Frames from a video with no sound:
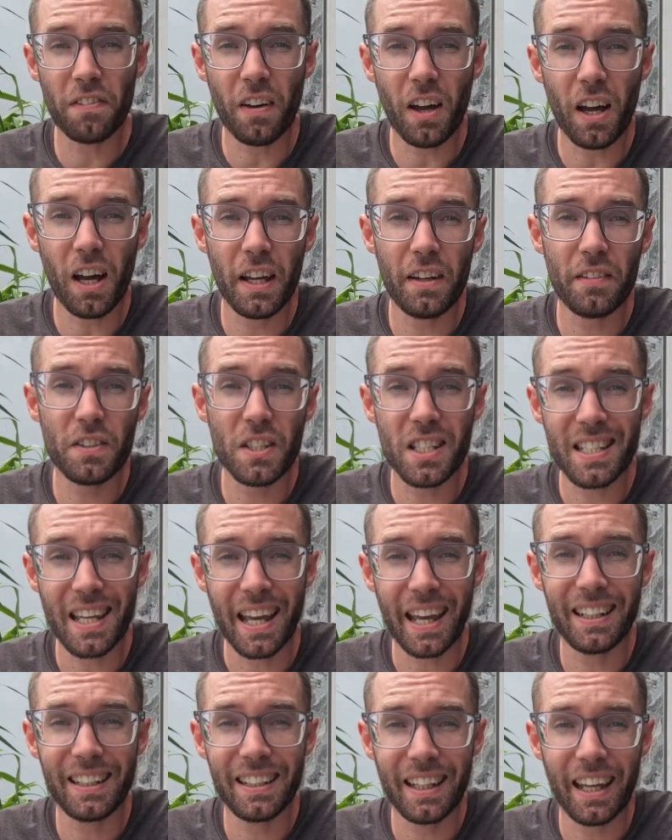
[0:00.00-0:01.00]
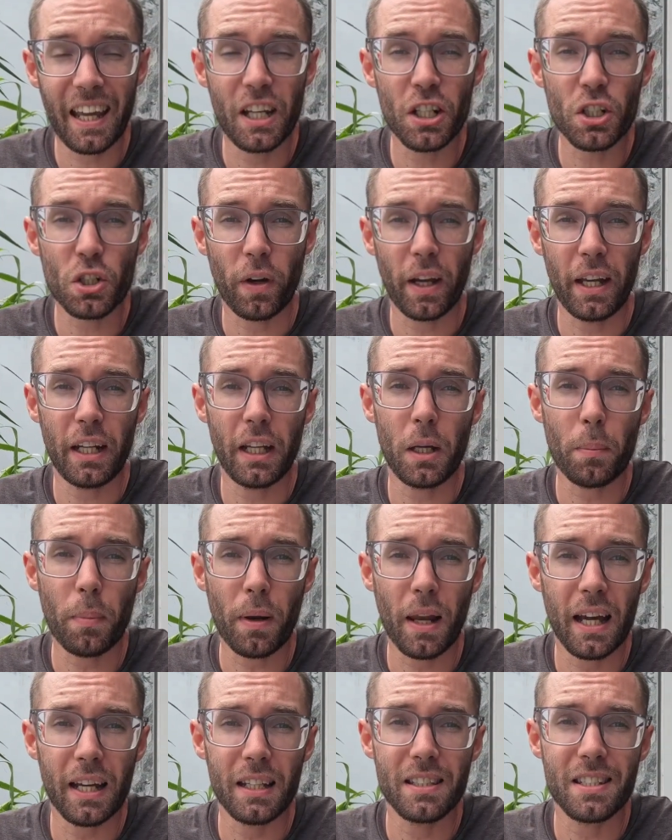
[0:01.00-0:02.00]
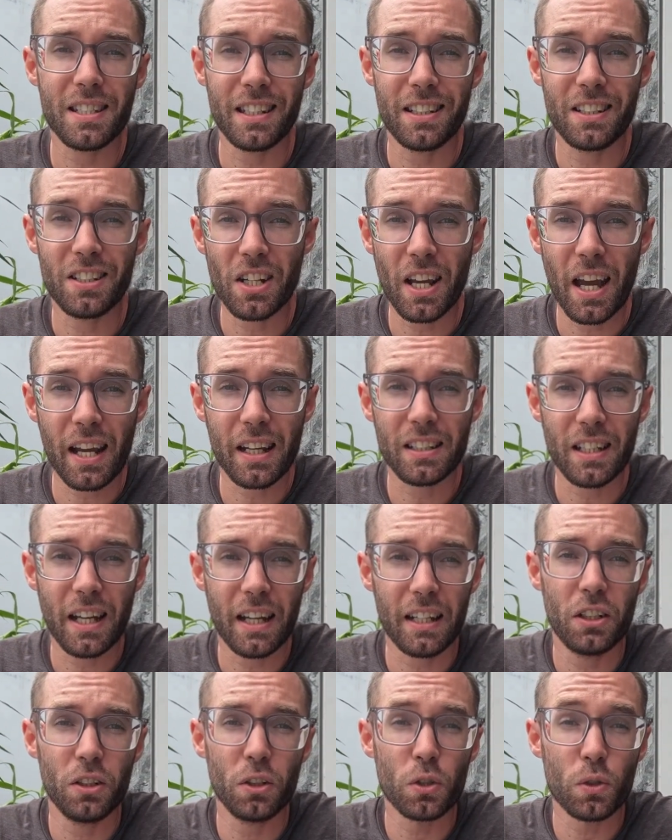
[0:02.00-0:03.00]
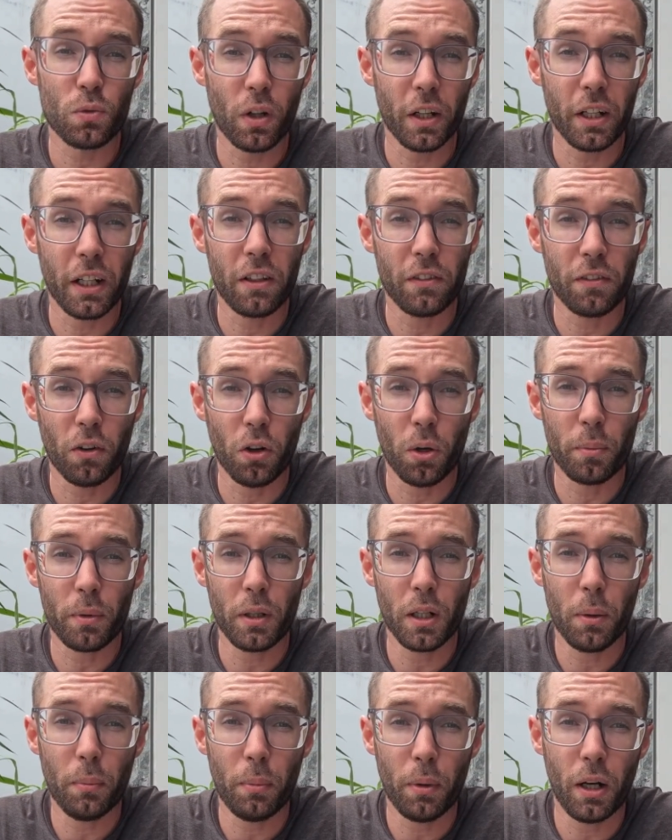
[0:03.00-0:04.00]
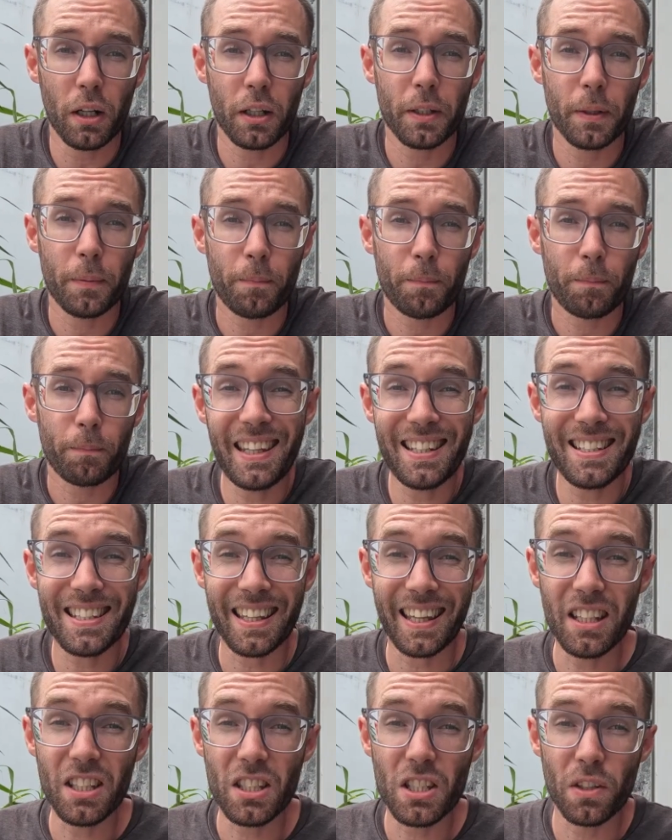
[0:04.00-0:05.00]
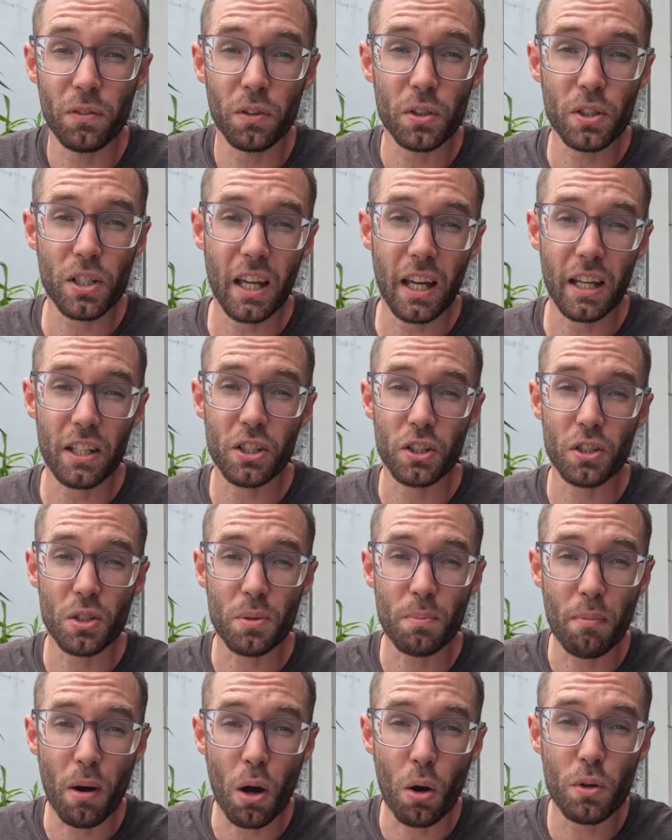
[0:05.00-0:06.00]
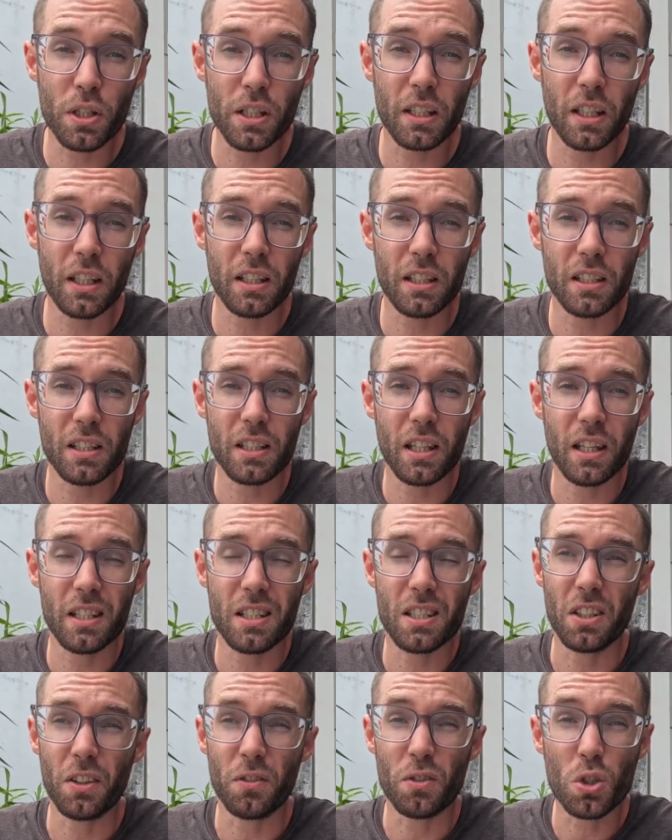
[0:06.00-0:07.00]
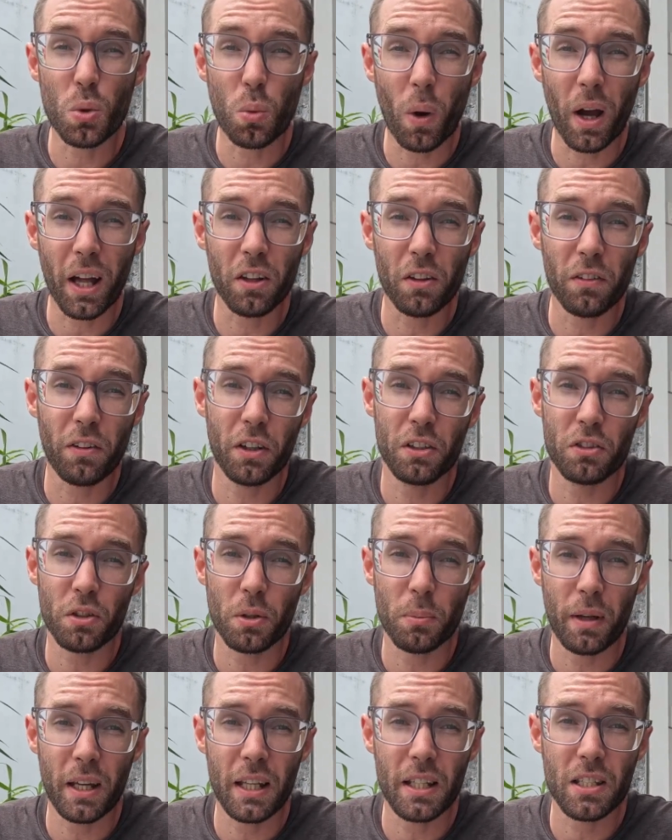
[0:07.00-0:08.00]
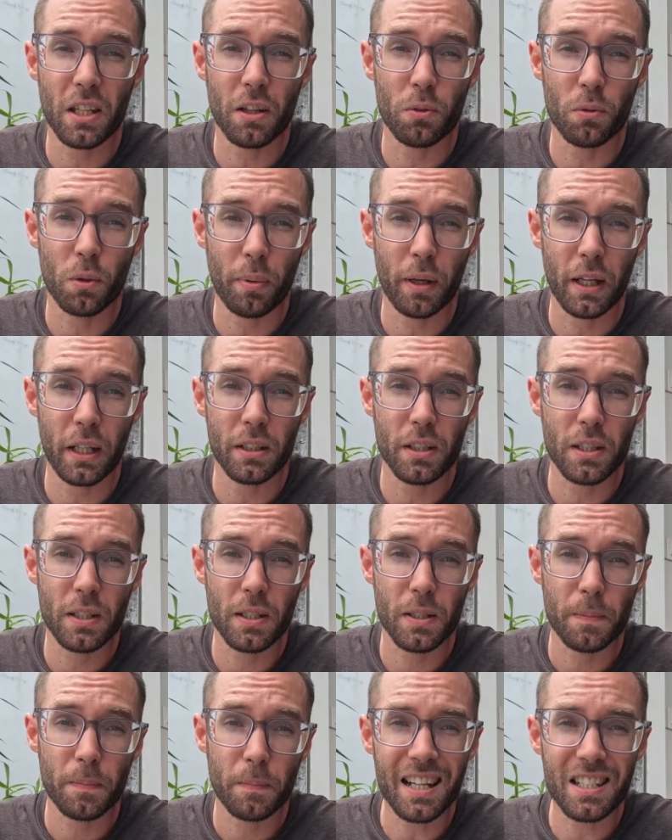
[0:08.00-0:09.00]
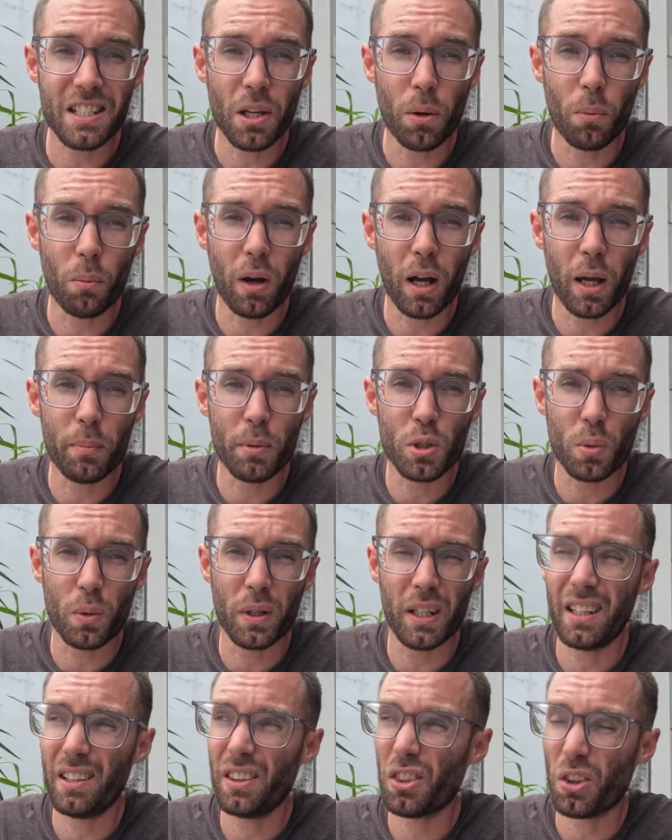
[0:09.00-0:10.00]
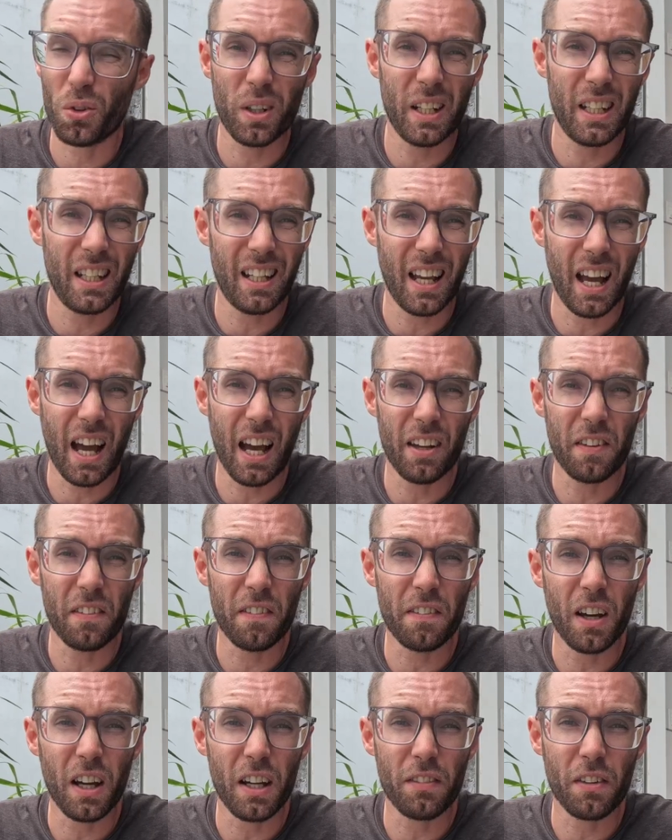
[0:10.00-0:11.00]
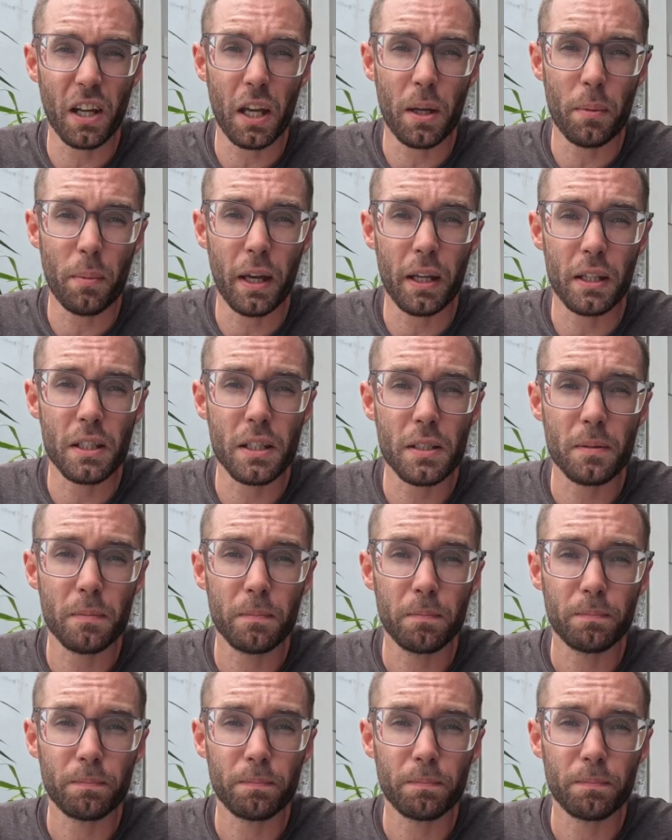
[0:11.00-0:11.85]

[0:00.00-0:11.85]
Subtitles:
5 to 10K training plans in Jack Daniel's running formula book, these interval sessions mostly consist of 1200 meter repeats at somewhere between 3 and 5K pace.